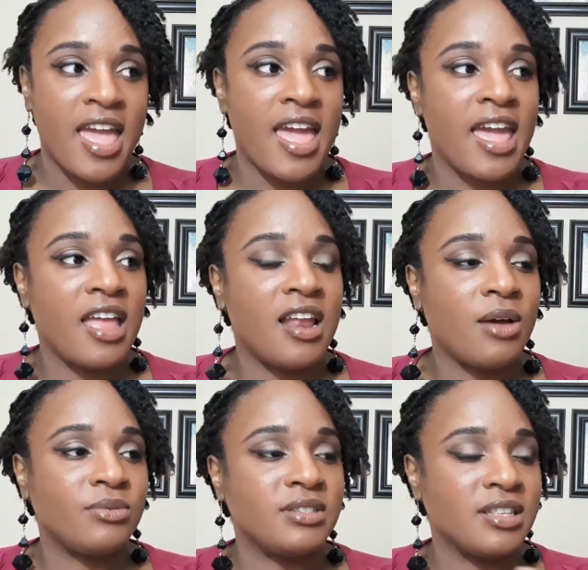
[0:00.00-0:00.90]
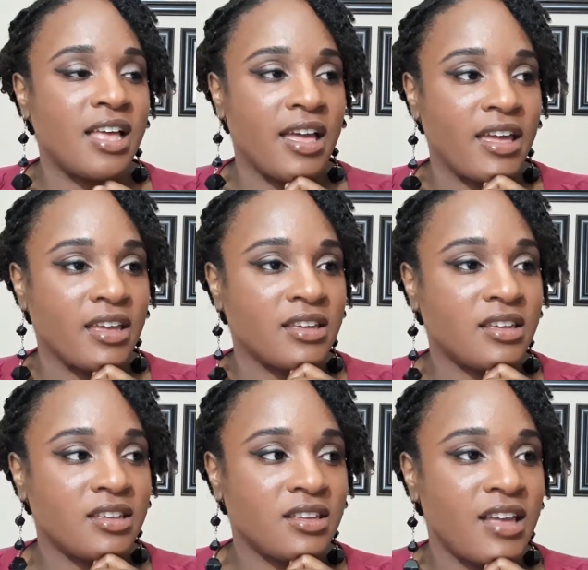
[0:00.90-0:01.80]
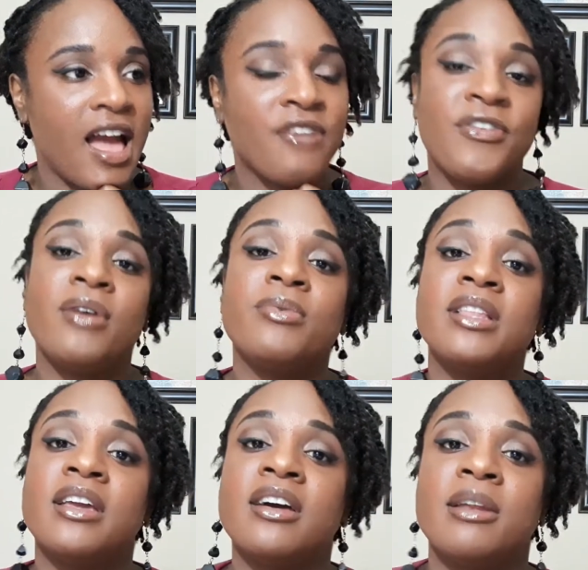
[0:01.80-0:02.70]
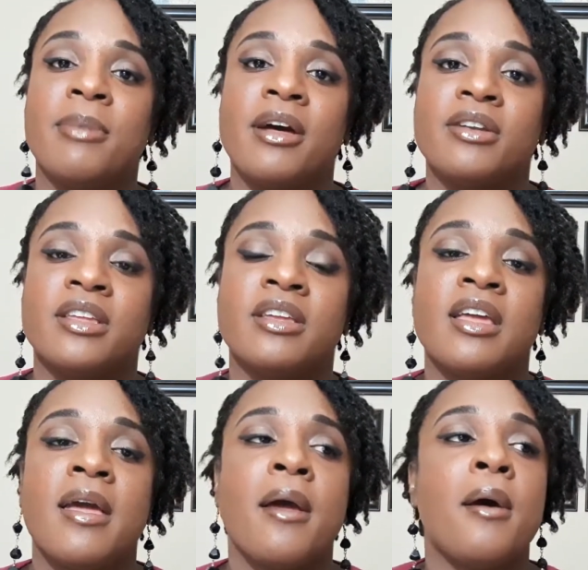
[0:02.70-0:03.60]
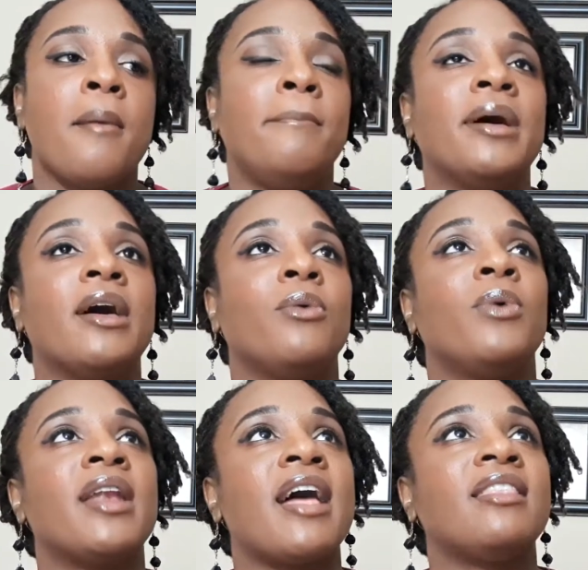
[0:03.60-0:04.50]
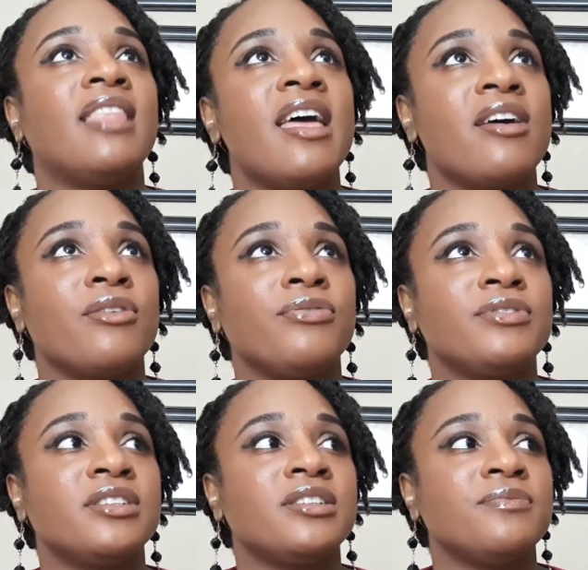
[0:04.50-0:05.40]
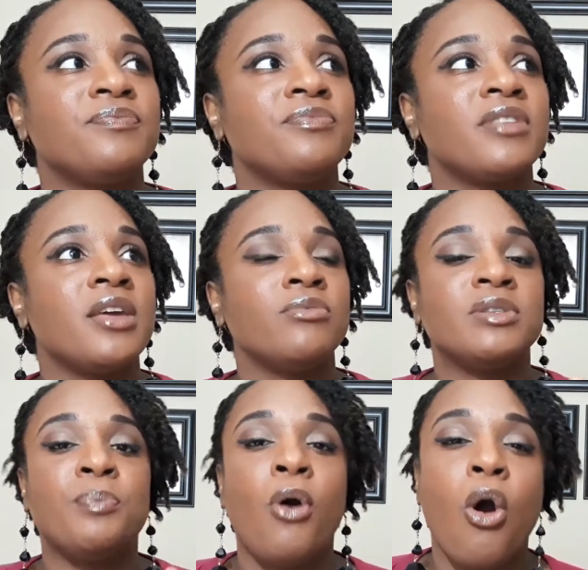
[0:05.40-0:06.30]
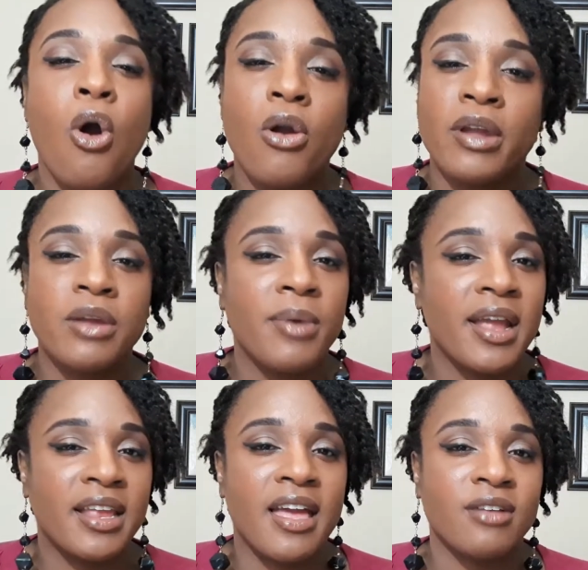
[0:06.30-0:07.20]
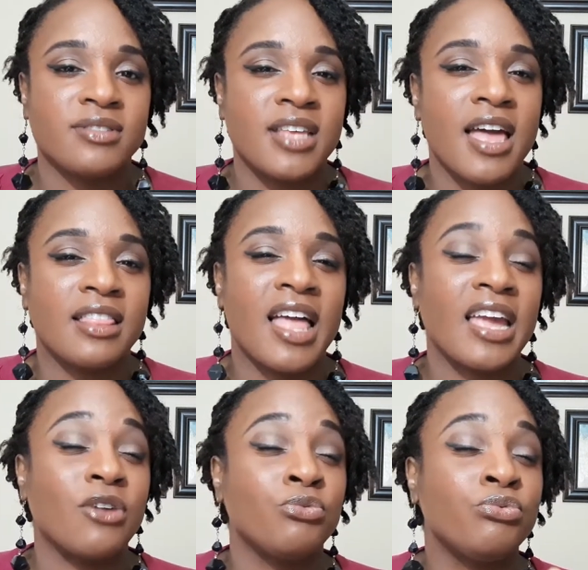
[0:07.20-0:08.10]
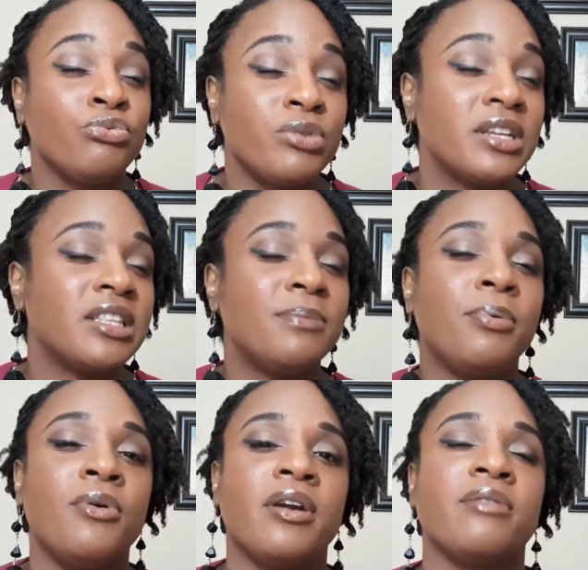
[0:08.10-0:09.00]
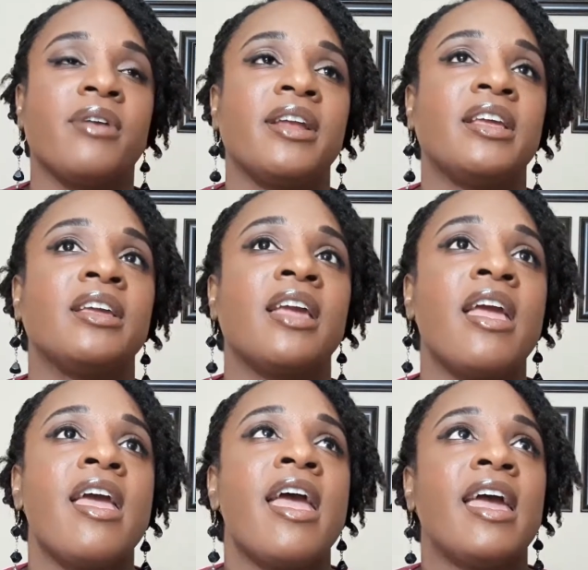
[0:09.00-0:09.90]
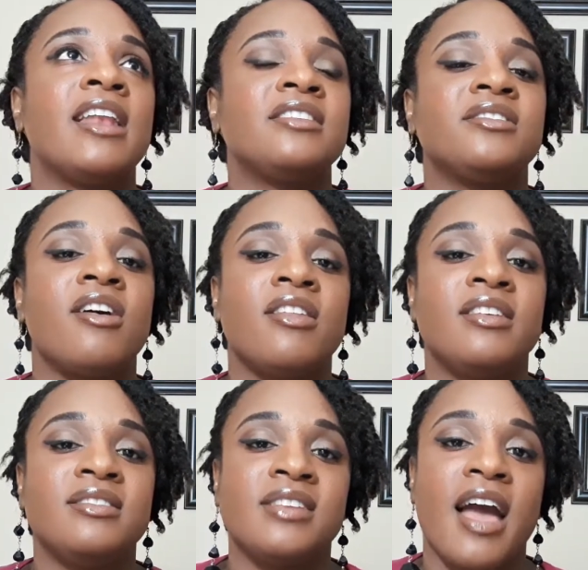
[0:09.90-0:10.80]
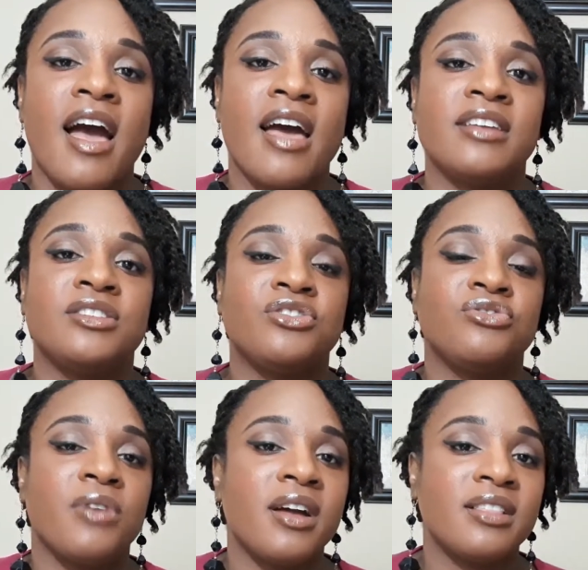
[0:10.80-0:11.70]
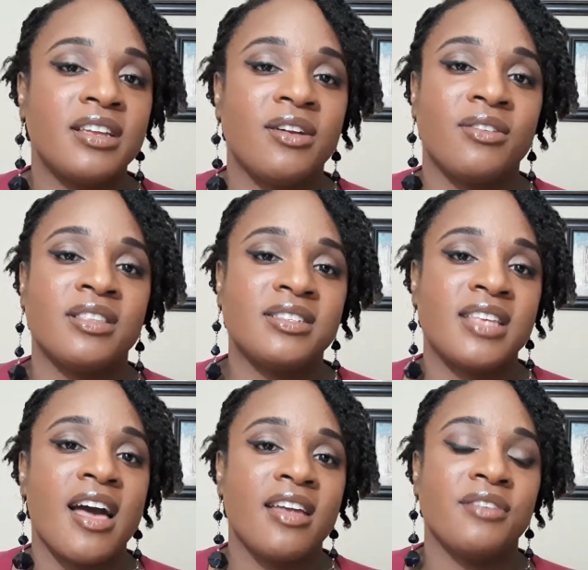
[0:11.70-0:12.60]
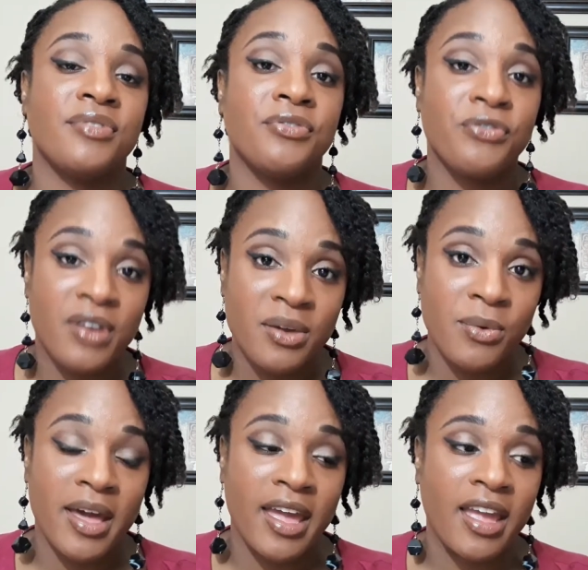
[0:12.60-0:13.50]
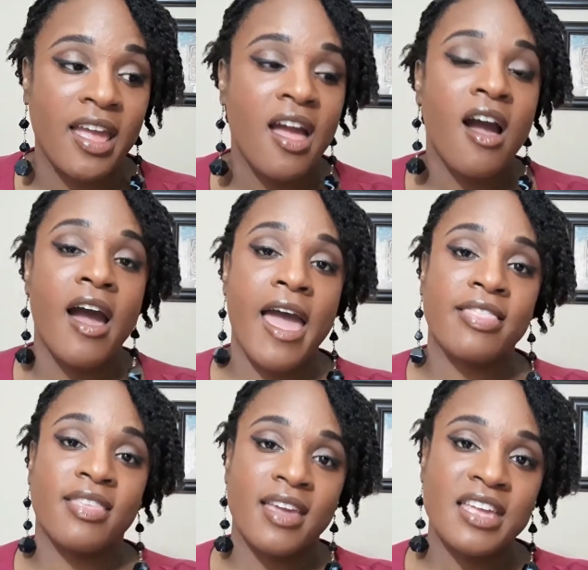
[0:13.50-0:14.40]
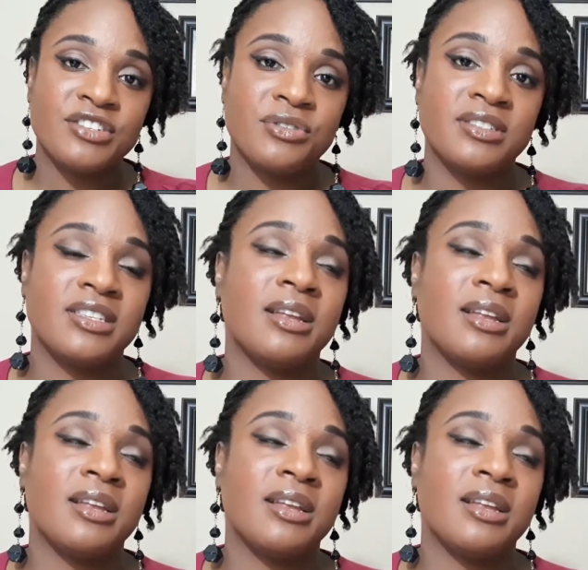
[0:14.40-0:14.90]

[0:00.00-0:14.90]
And I was like, I felt really good about it. But when I left, it was pouring raining outside, like really pouring raining. And I saw these guys struggling on the side of the freeway at the entrance.